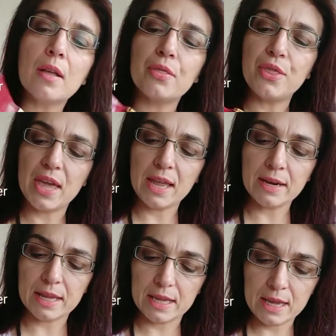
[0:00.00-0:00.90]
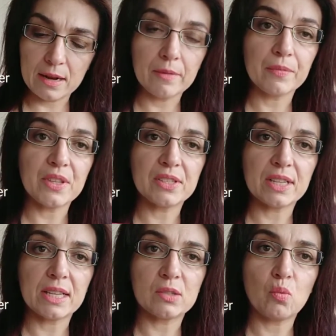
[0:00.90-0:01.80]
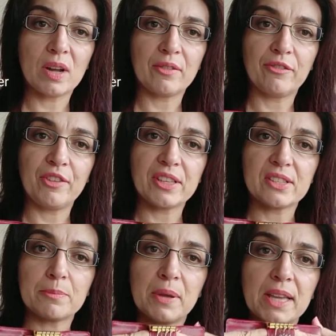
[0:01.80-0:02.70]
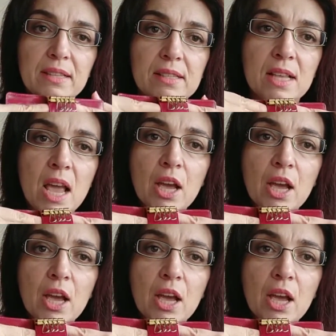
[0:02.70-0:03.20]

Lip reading: Then here, this is one fixed piece.